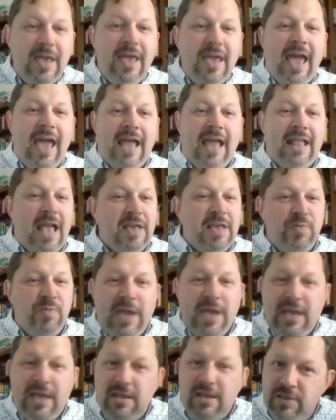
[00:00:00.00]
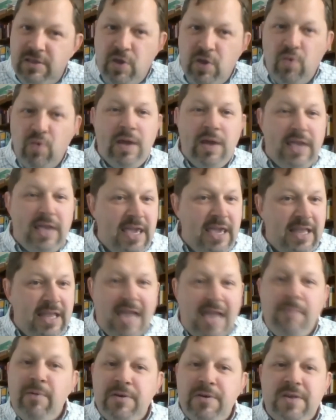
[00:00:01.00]
And as we do what he
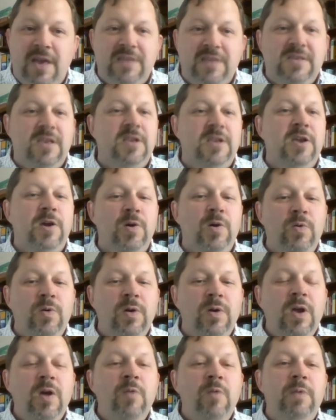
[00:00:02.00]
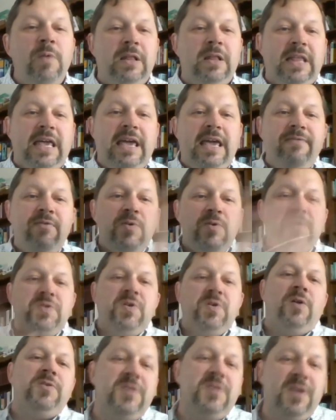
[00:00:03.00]
enables us to do, we leave the
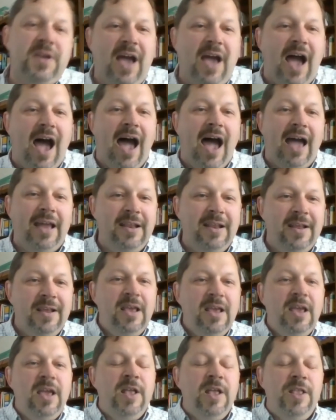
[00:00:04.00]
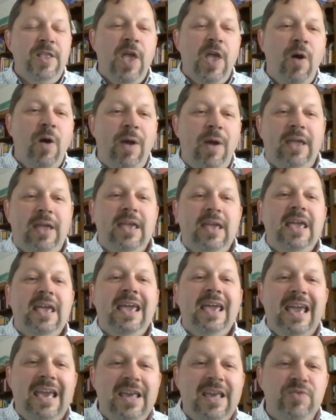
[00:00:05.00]
results to God, knowing
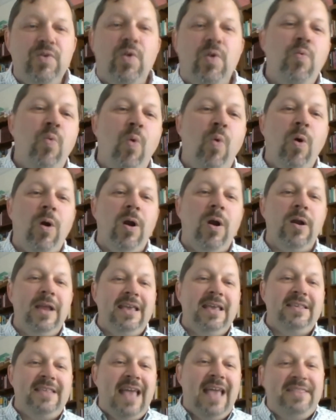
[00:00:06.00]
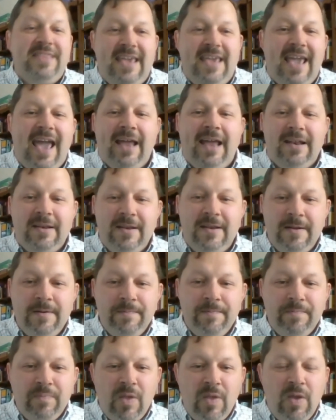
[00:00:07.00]
his reward is at the end.
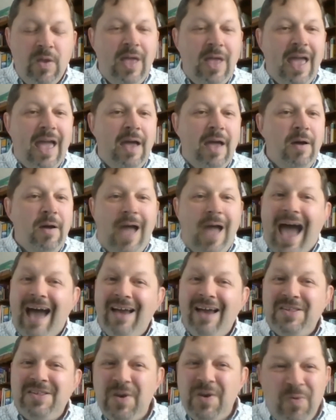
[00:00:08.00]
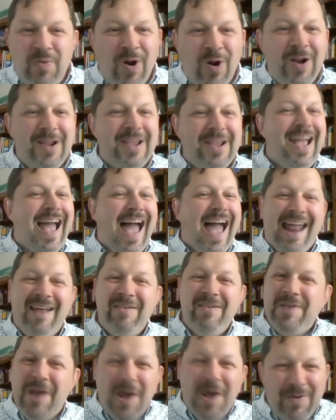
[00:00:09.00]
How does it work? I
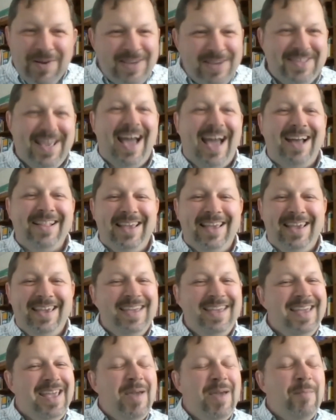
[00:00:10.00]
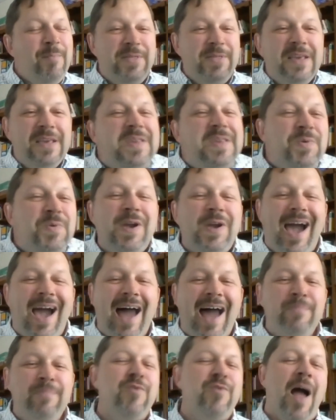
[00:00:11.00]
don't know exactly, but this is what
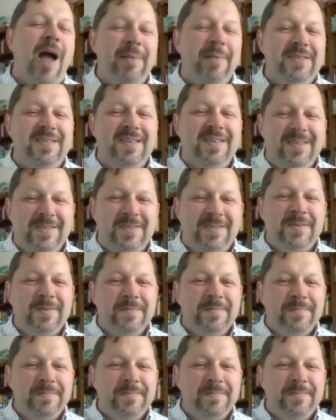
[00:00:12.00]
God promises.